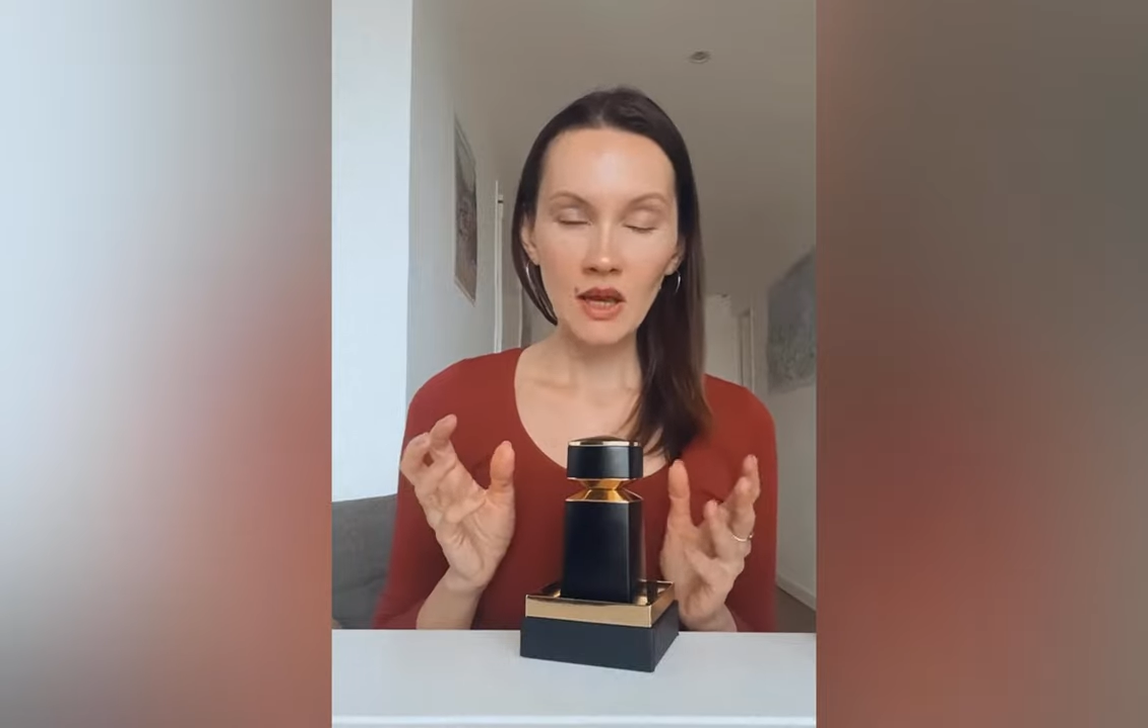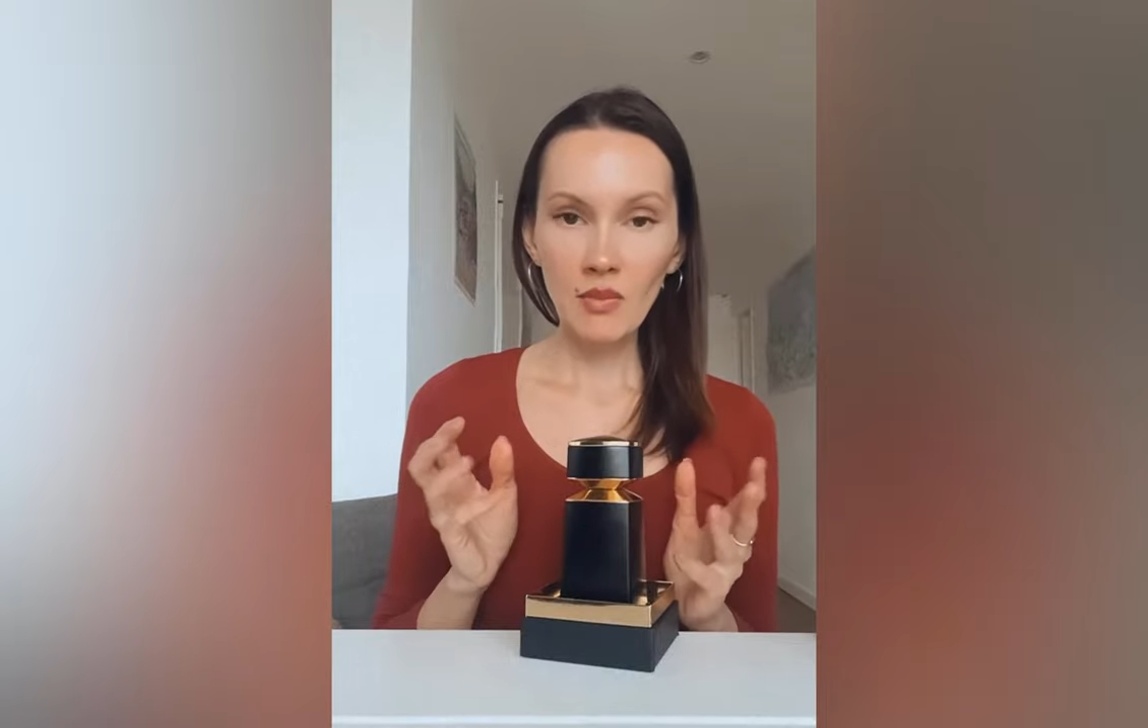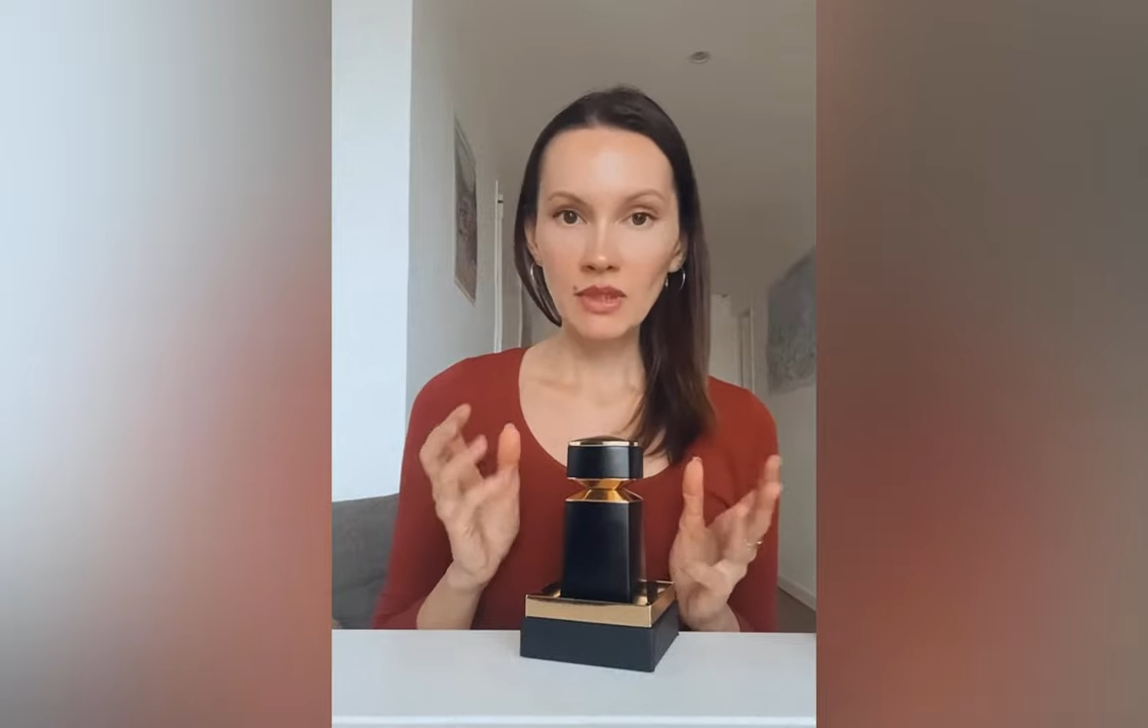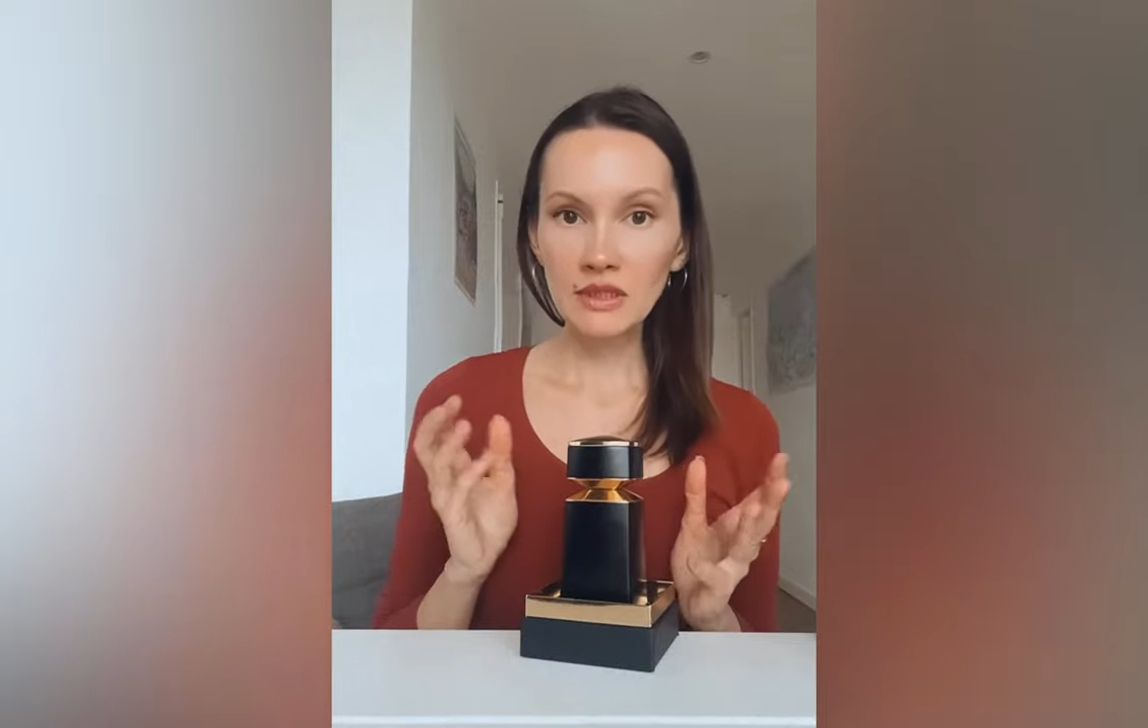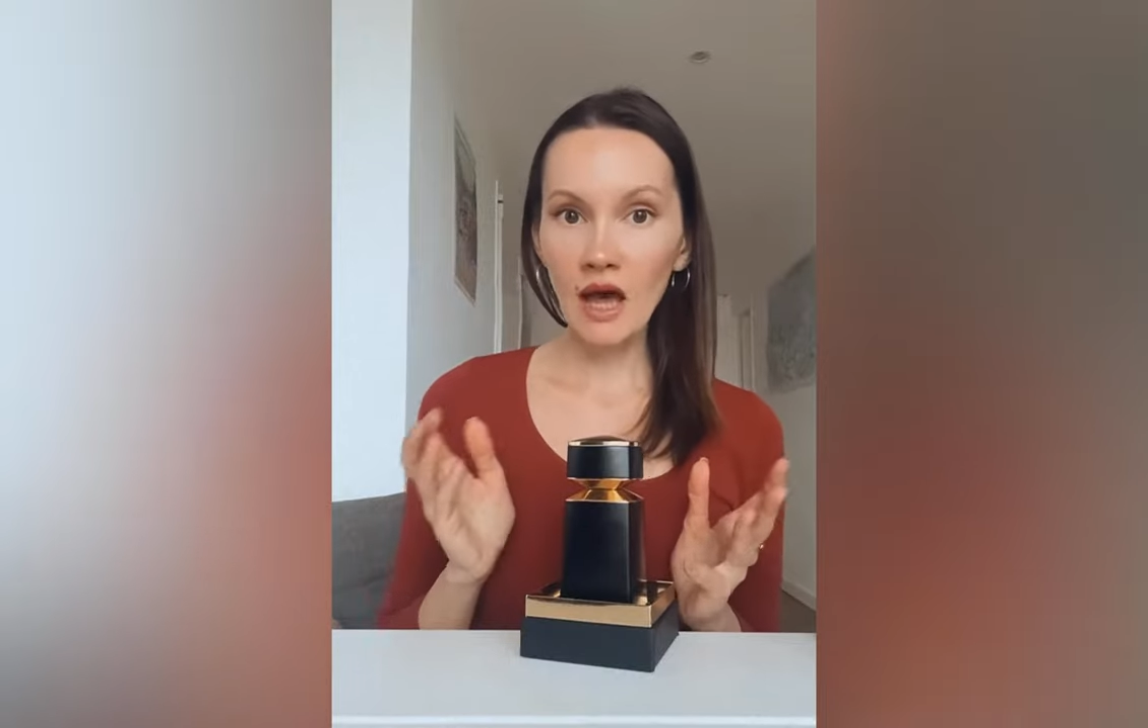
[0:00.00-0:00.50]

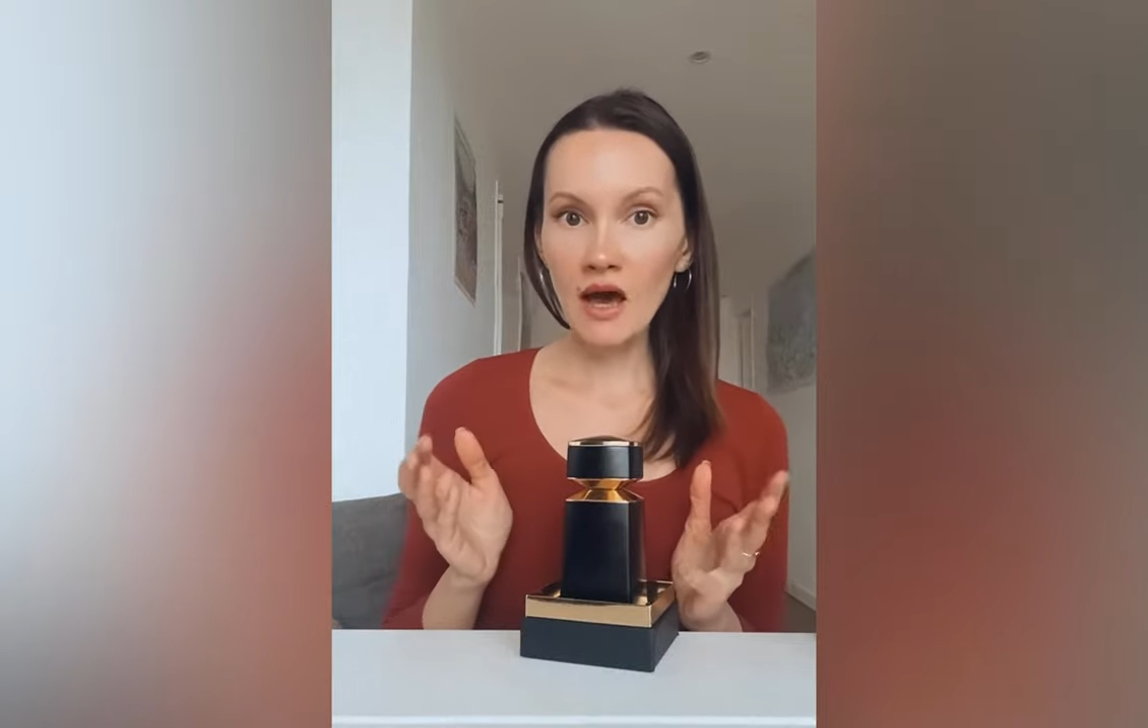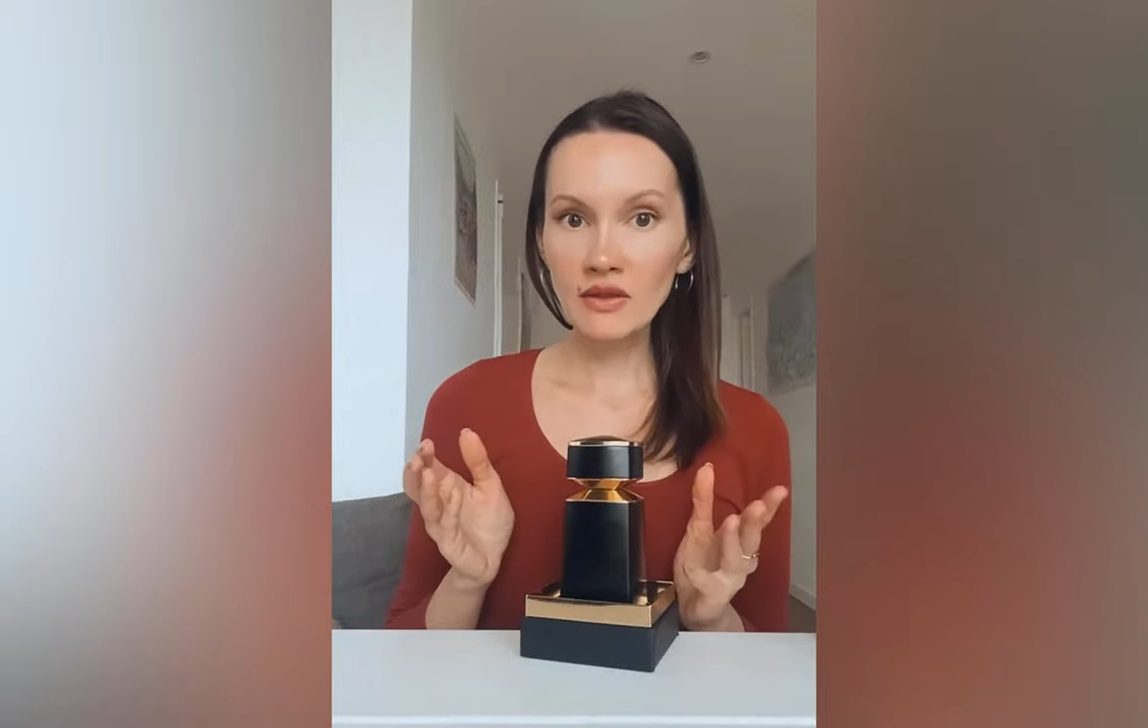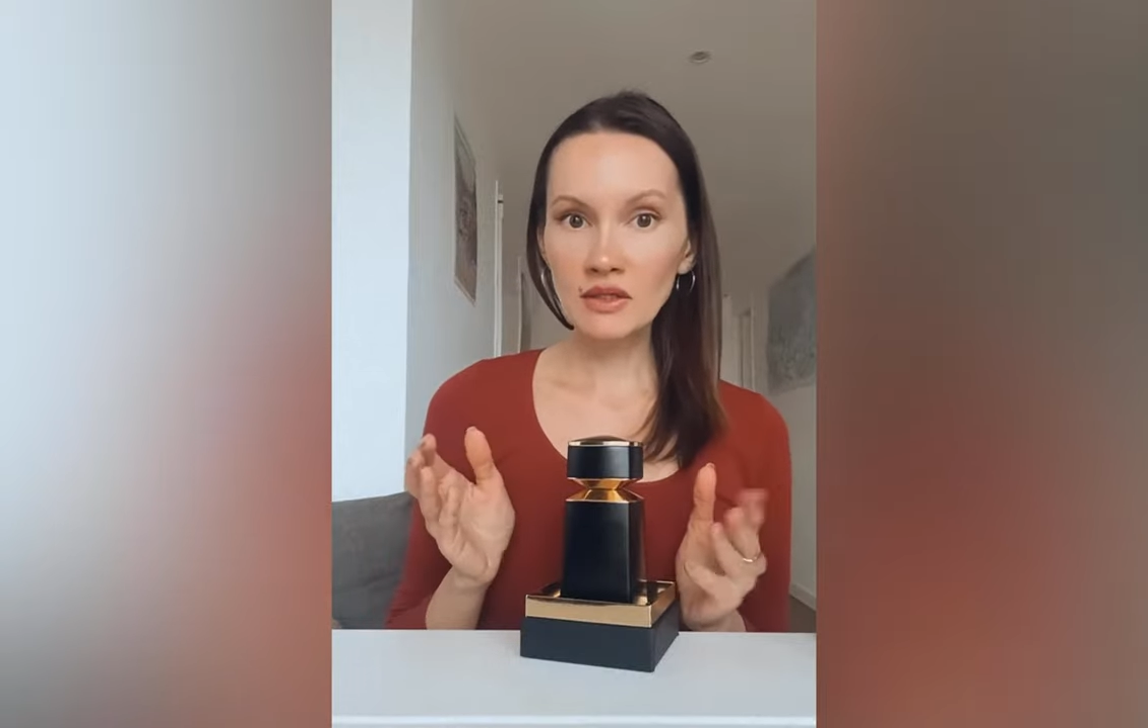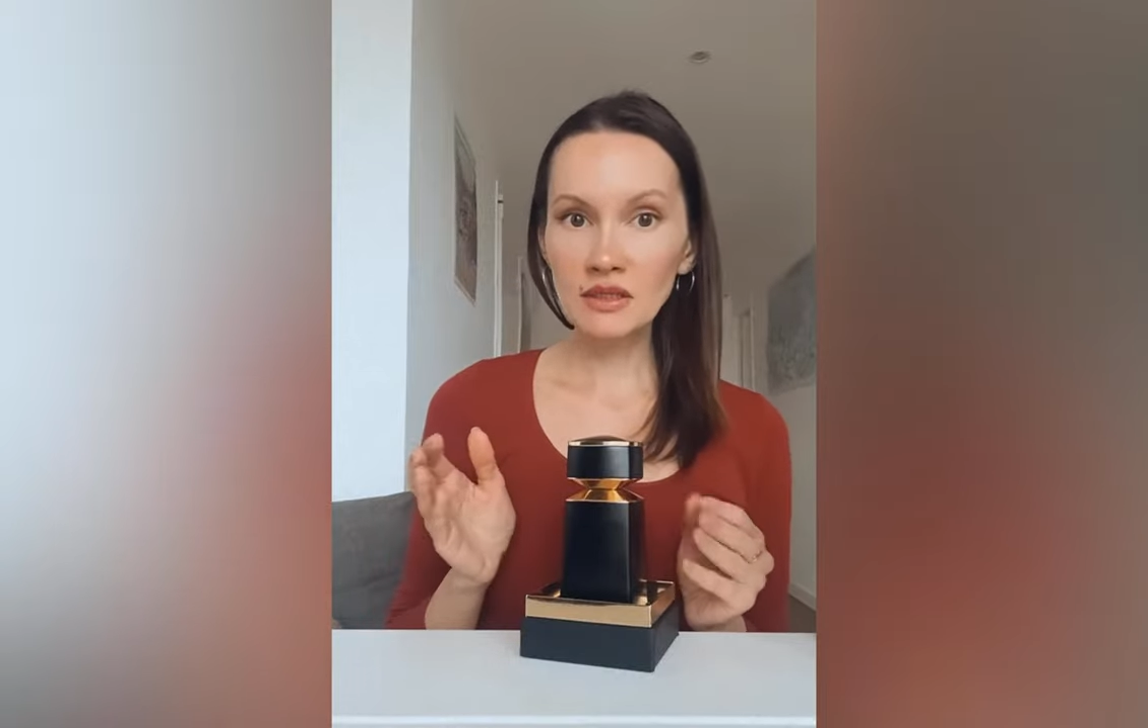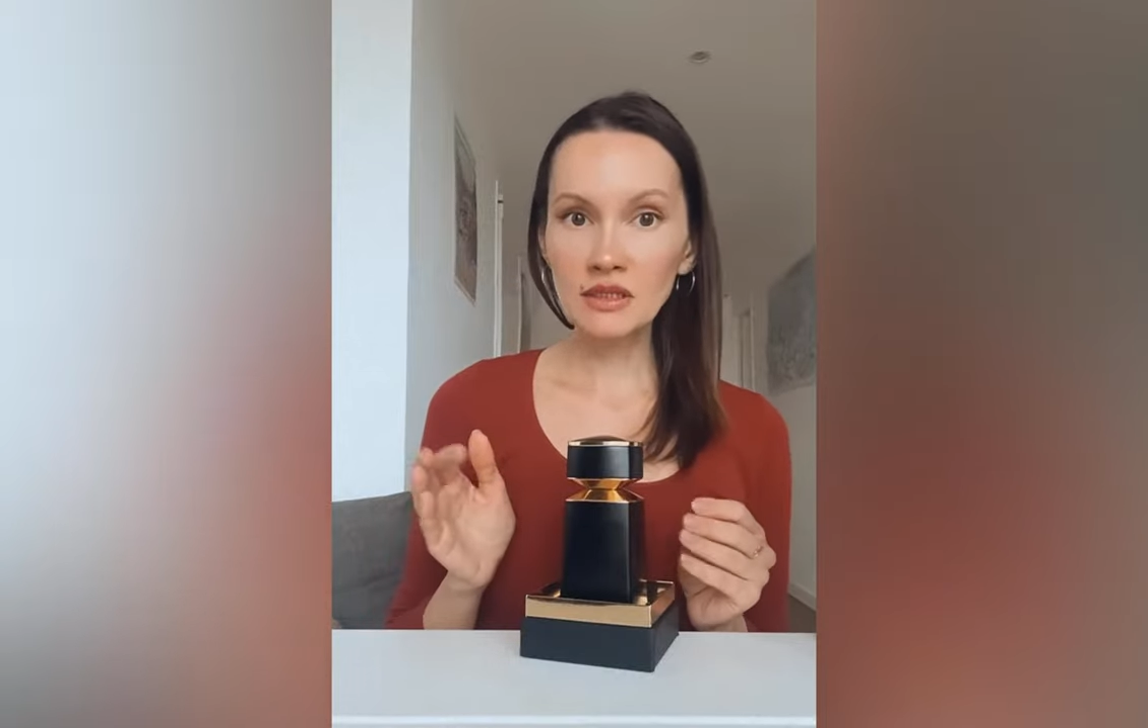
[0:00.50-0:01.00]
but
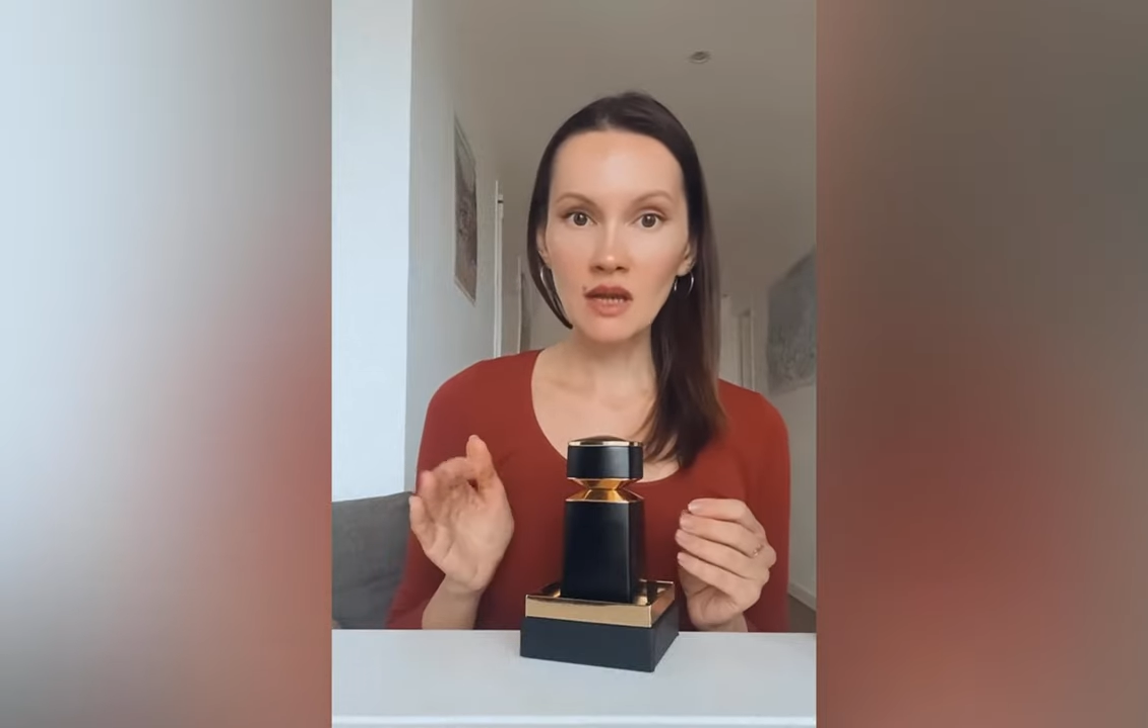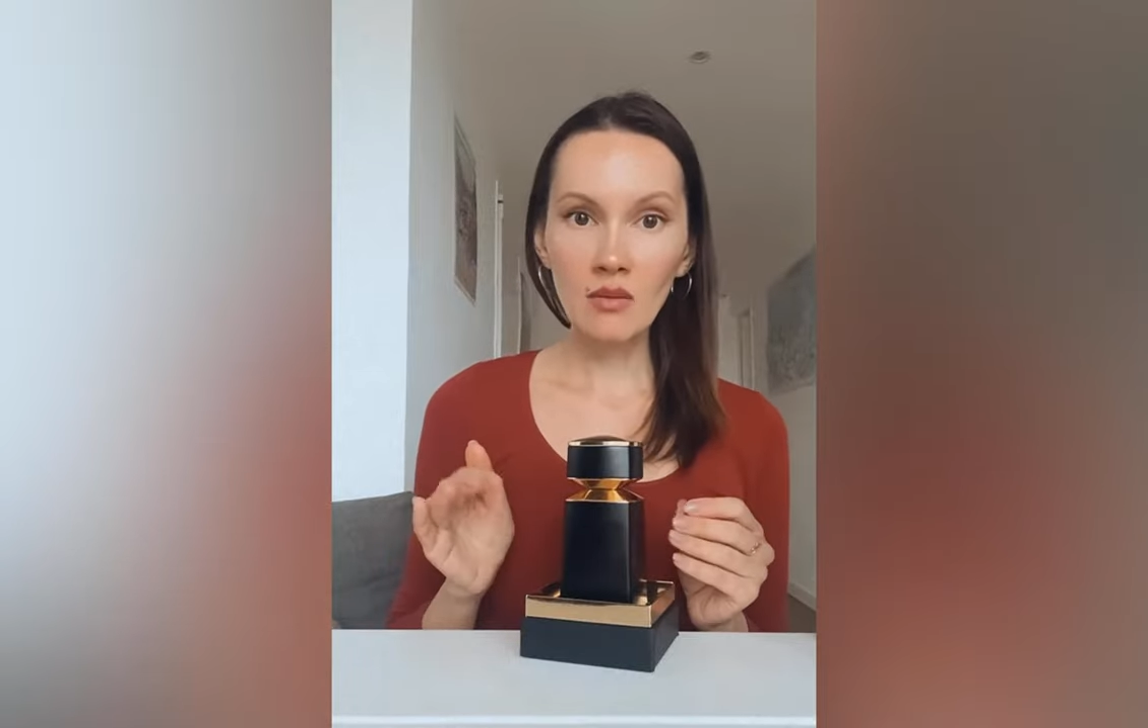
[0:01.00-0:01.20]
others they are